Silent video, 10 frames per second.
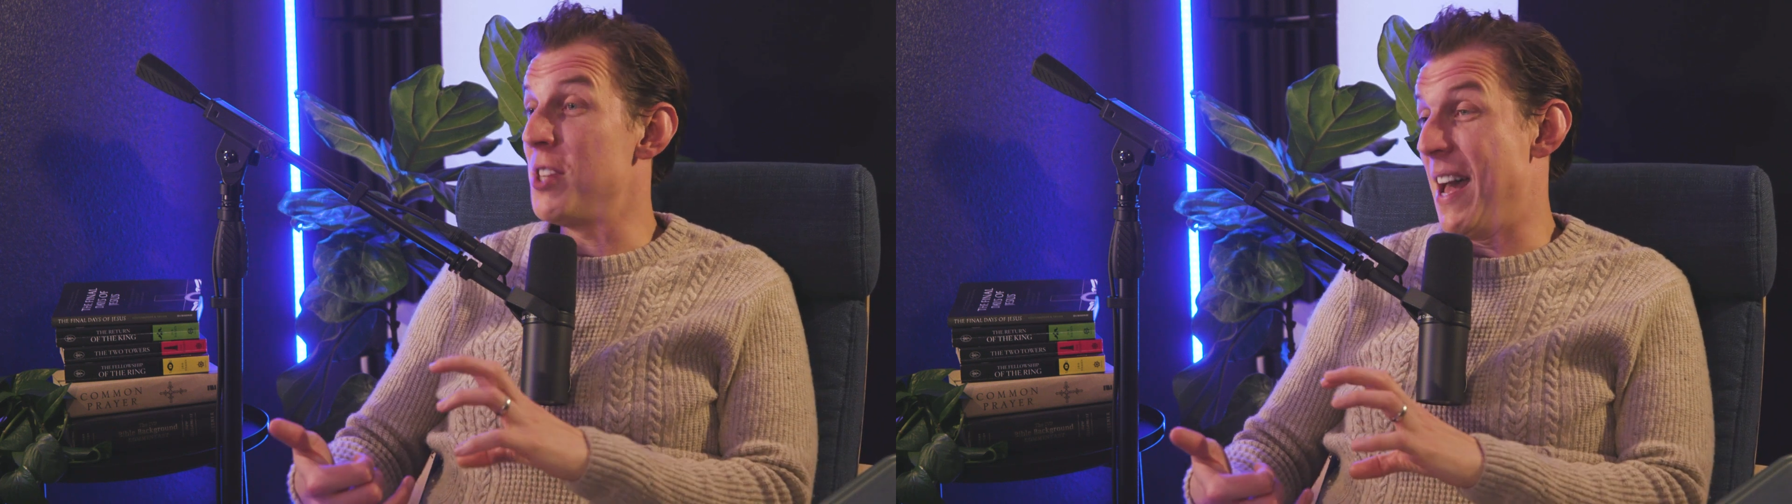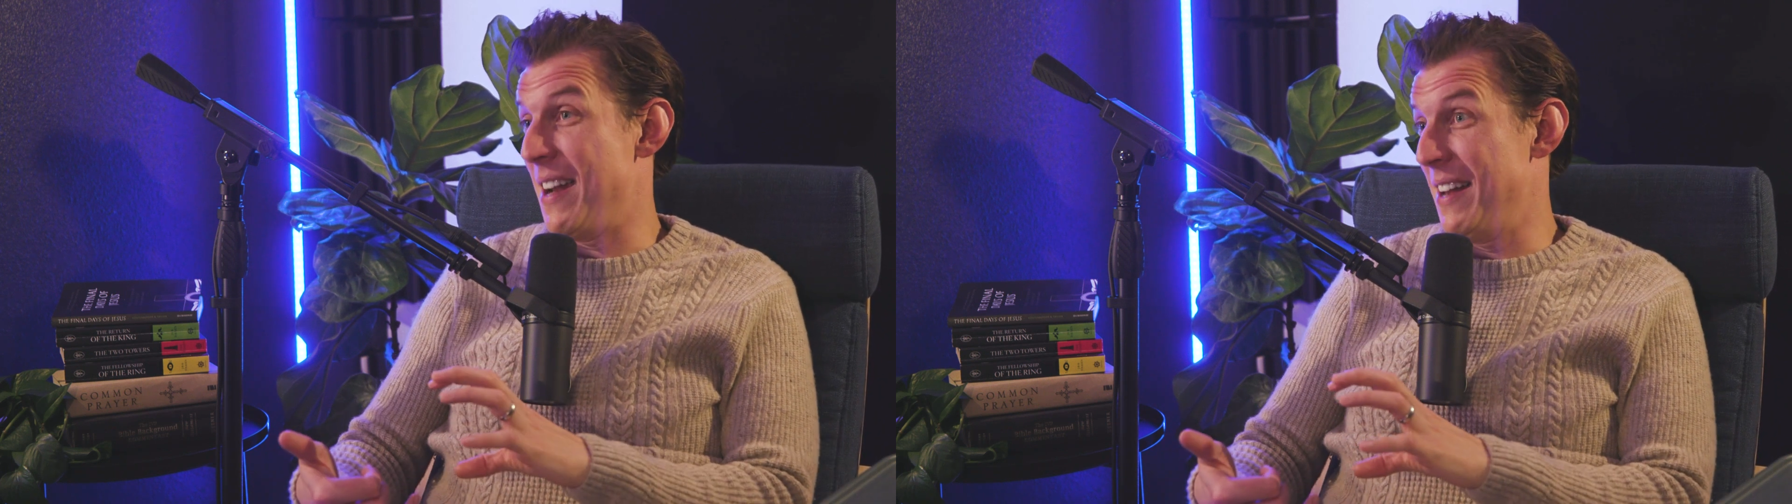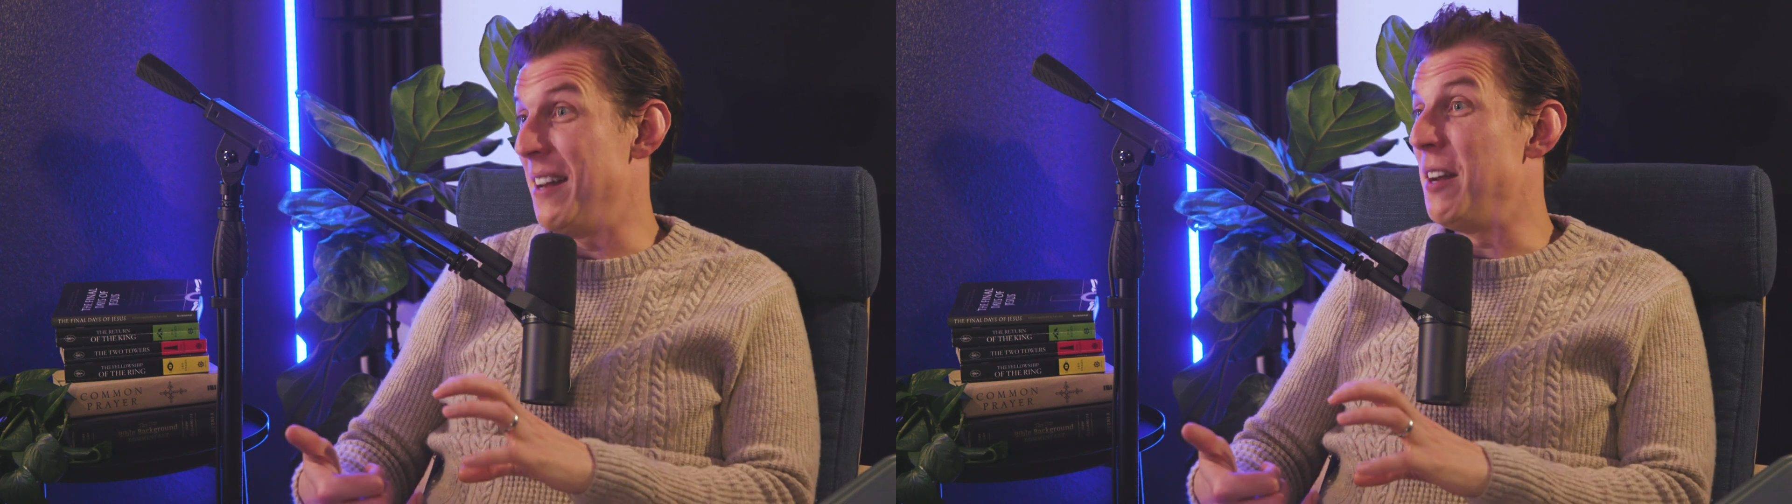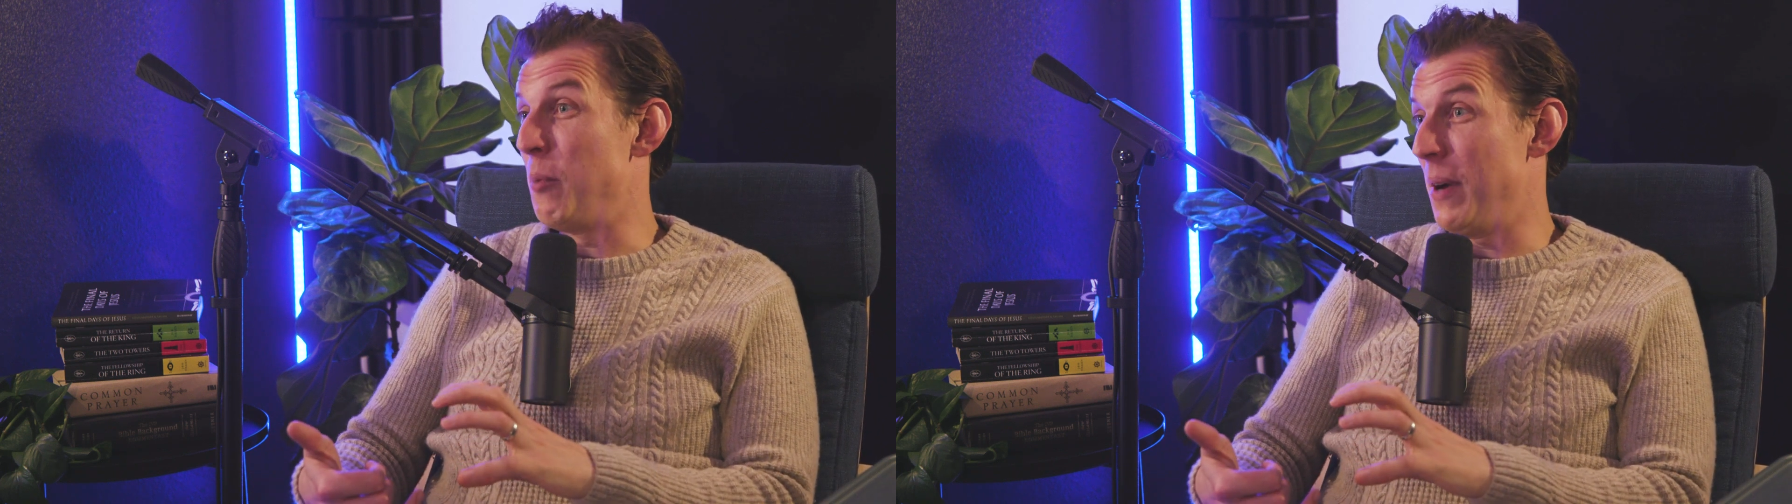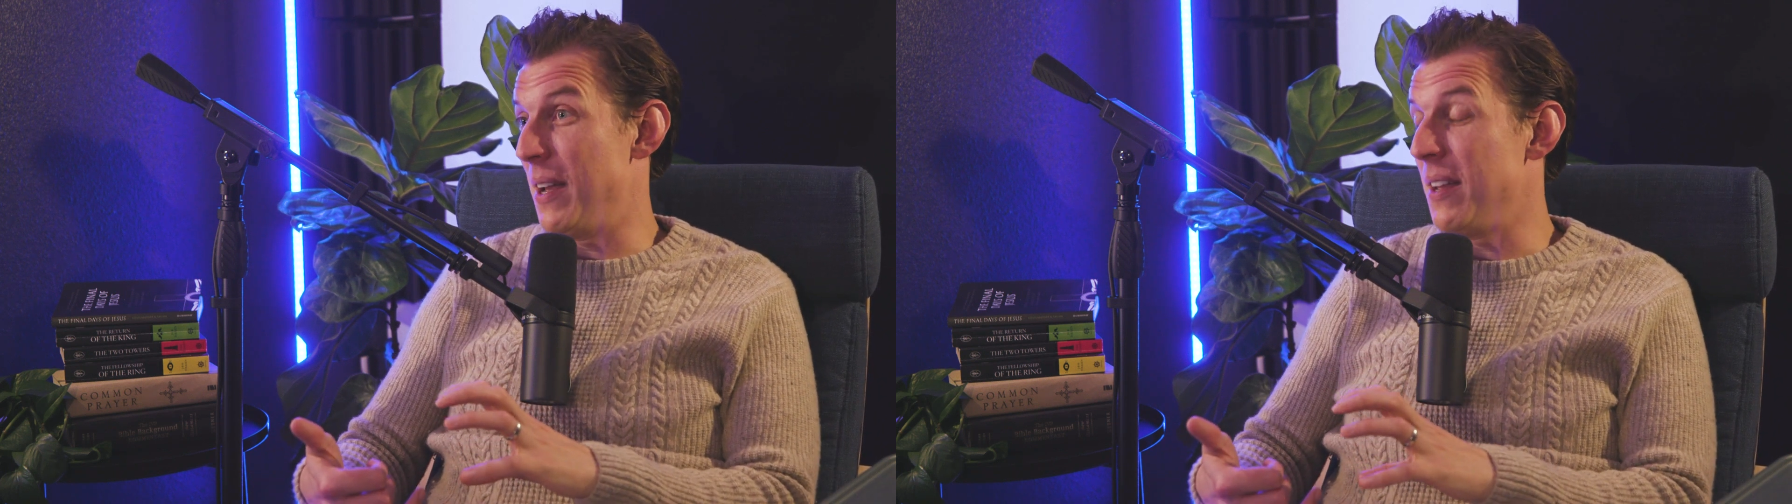that in any
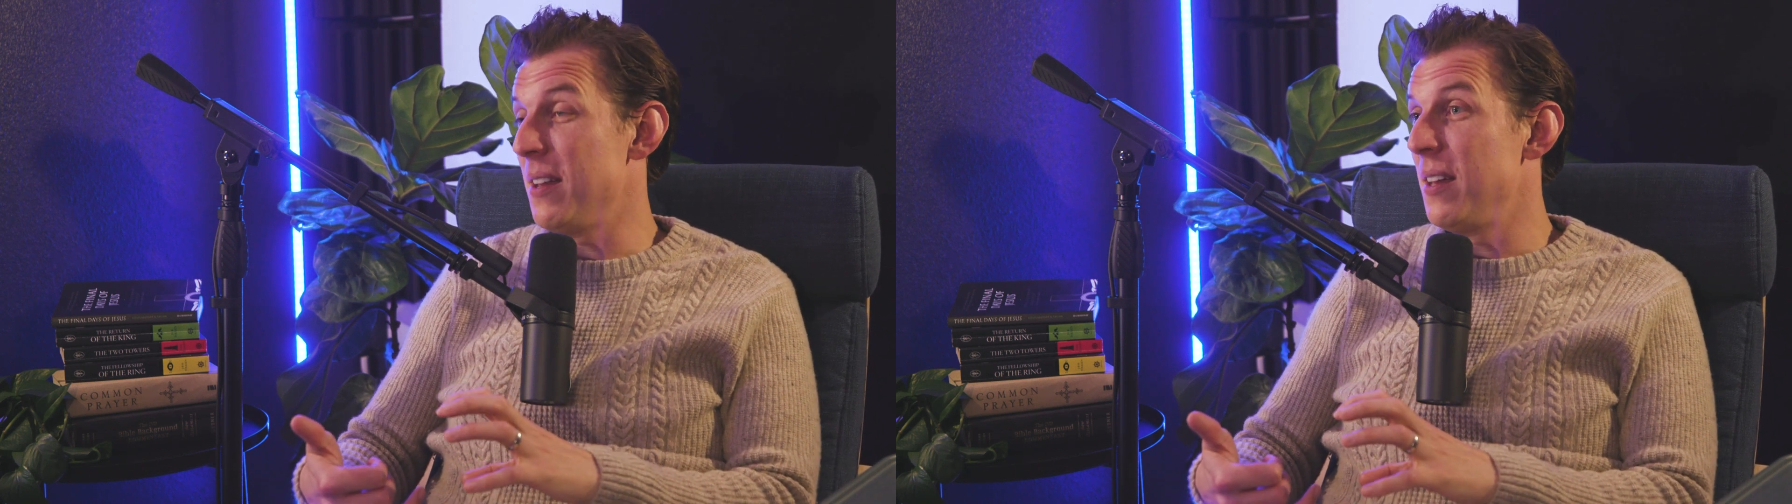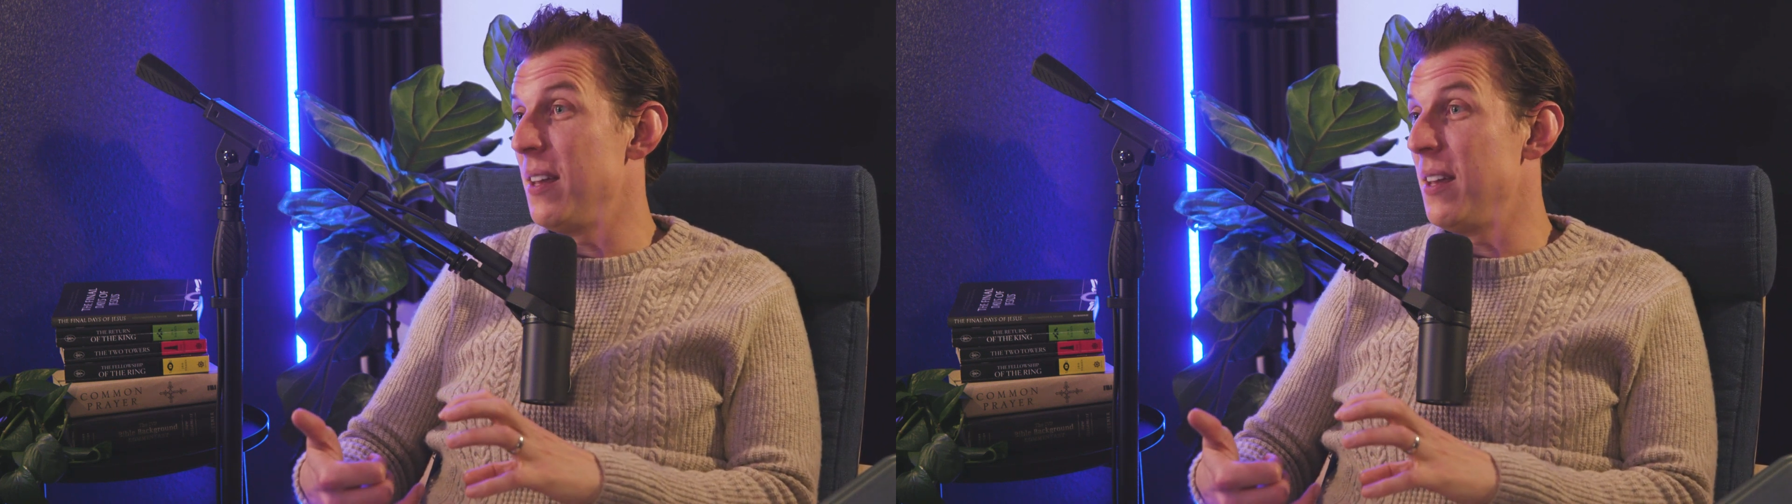way